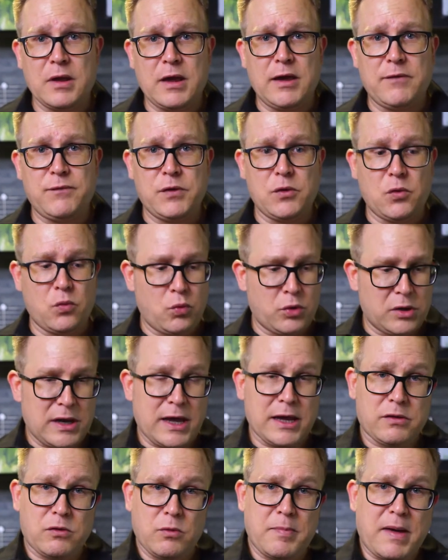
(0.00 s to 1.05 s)
If you would
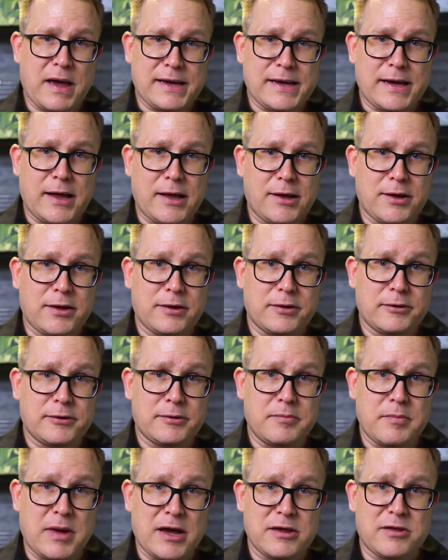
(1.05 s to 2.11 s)
like to buy our
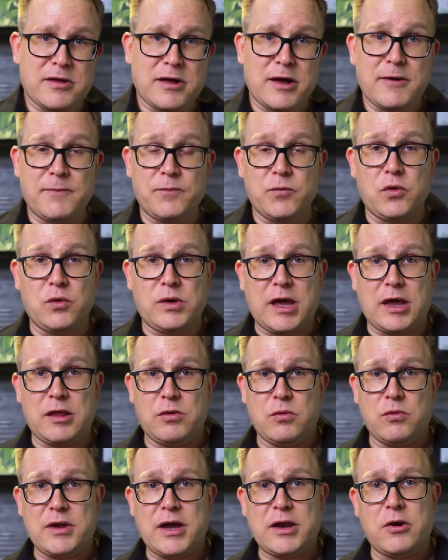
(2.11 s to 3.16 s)
matcha, you can
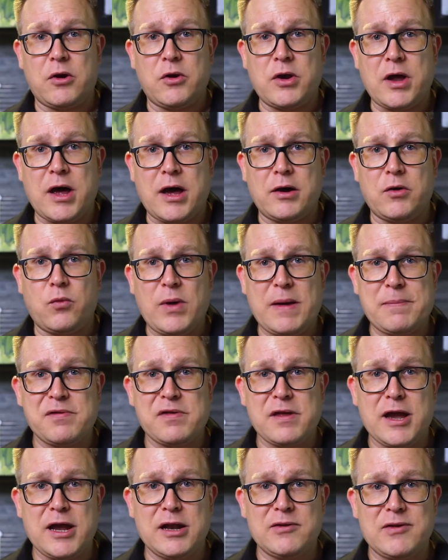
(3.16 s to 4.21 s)
do that on our
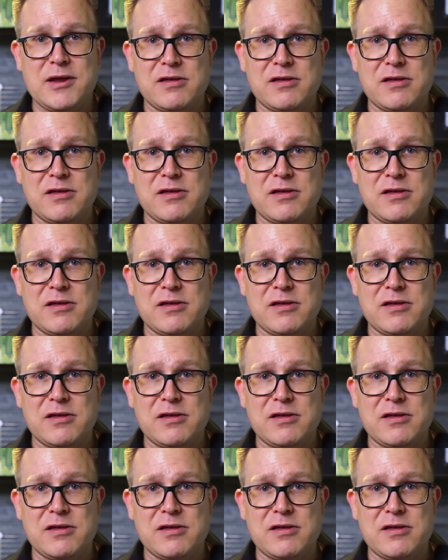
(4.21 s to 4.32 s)
website.